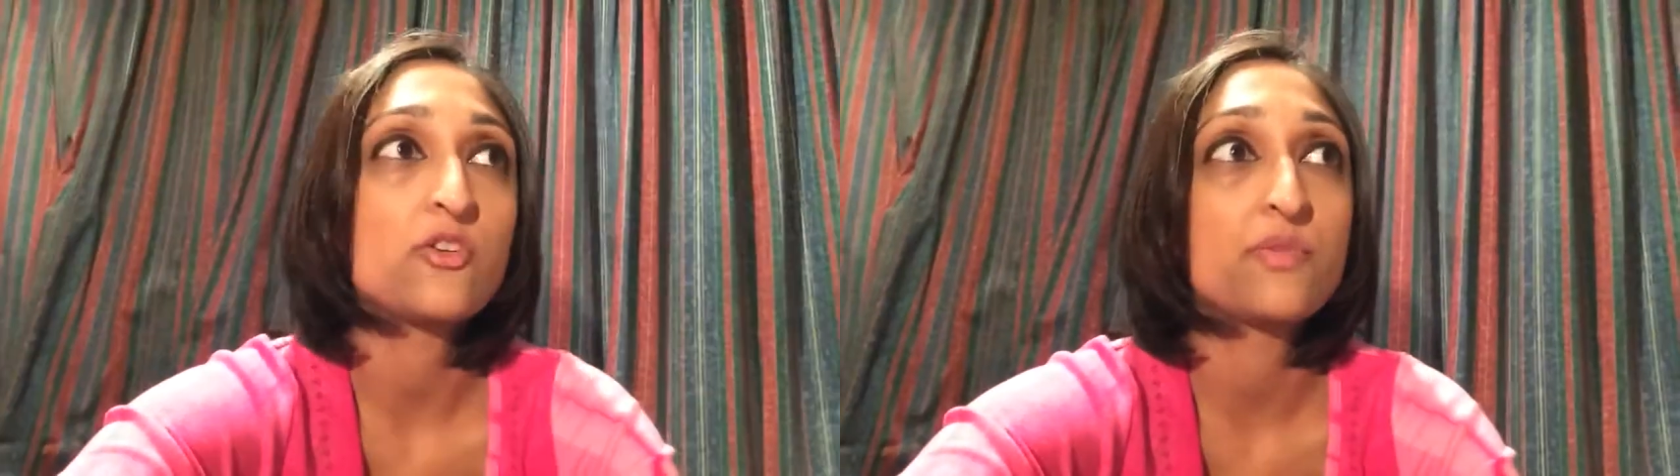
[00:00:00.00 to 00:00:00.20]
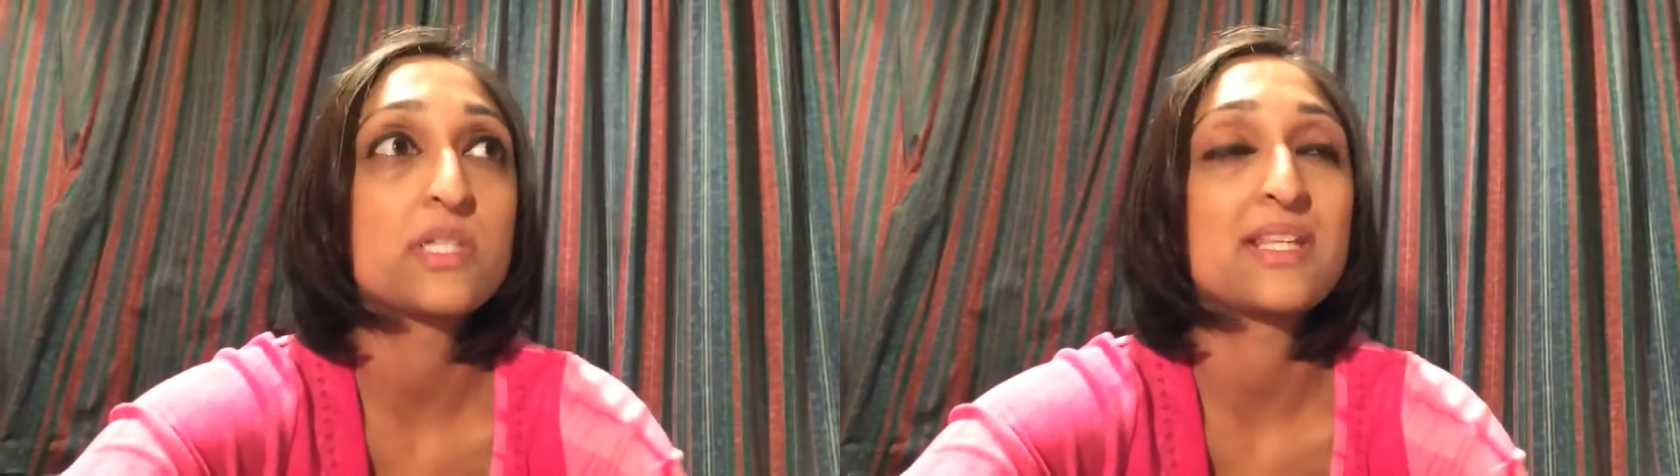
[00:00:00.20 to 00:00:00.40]

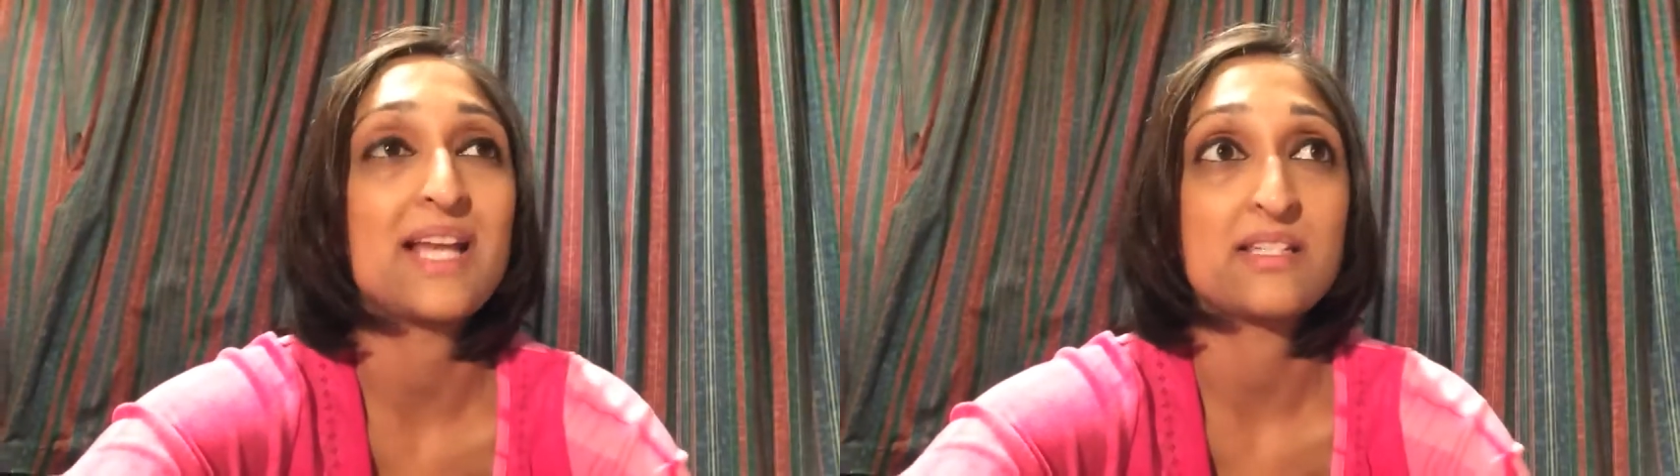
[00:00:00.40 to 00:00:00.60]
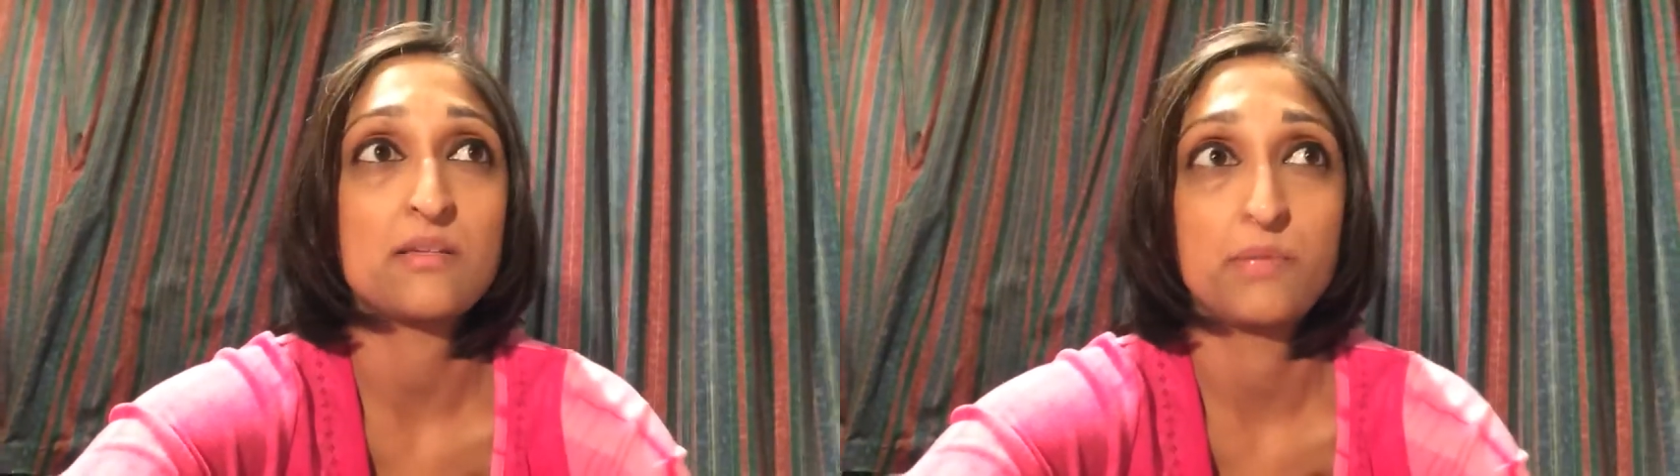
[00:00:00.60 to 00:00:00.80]
Obviously,
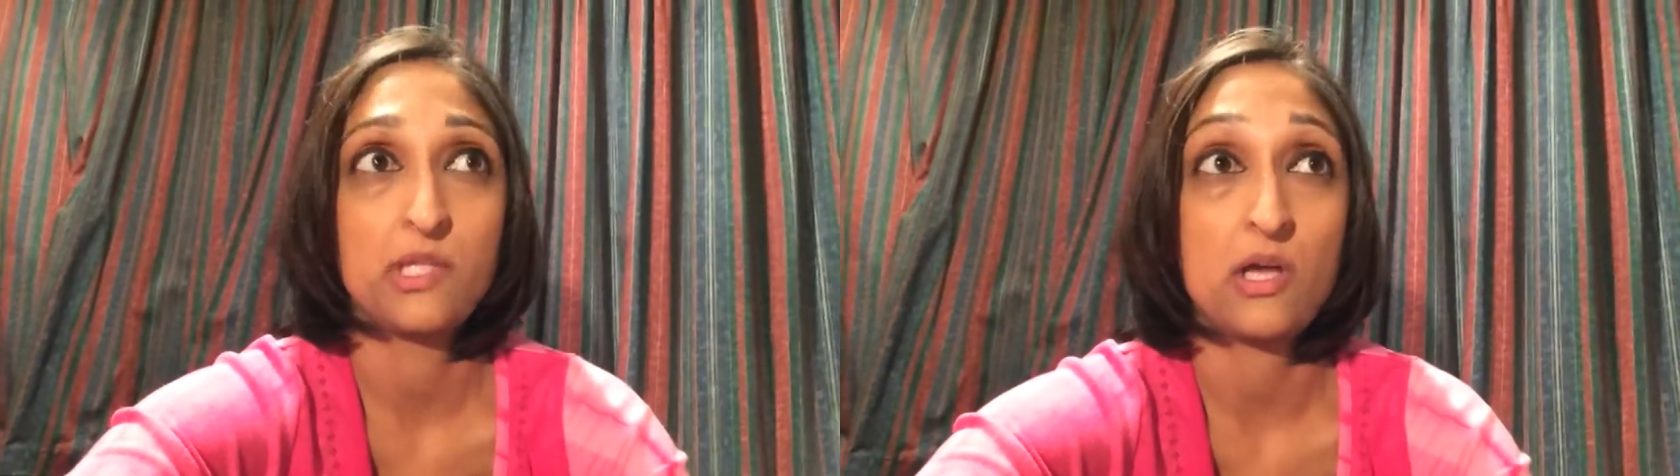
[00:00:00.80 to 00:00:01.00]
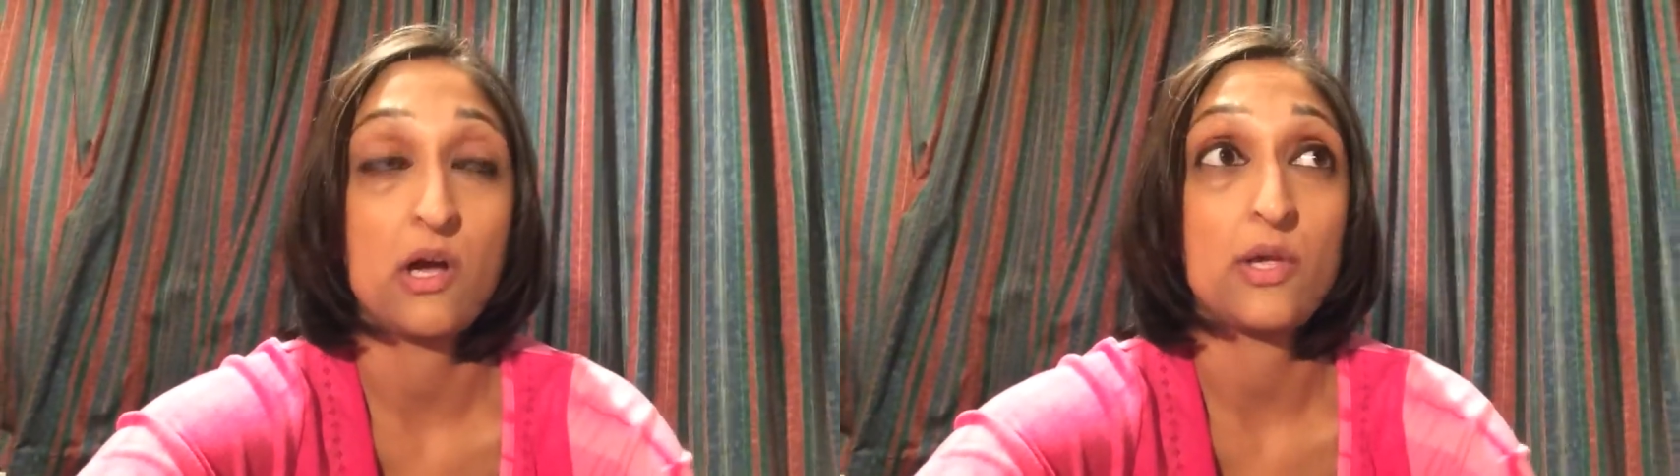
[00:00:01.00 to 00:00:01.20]
that's
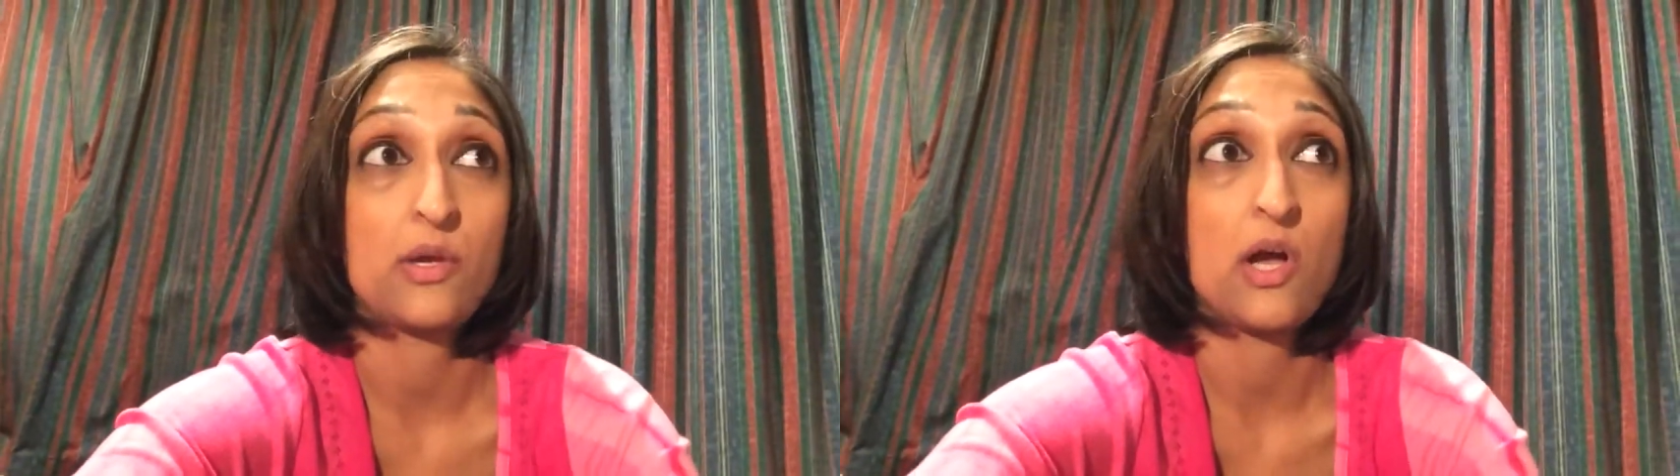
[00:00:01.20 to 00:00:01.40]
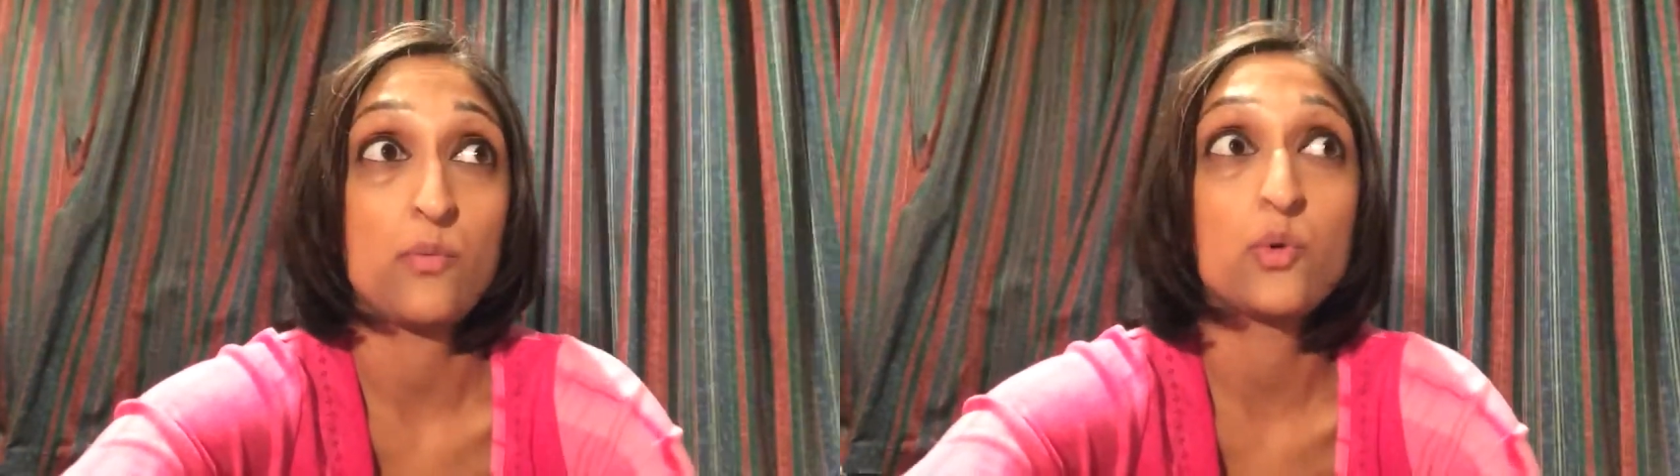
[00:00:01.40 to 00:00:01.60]
something that I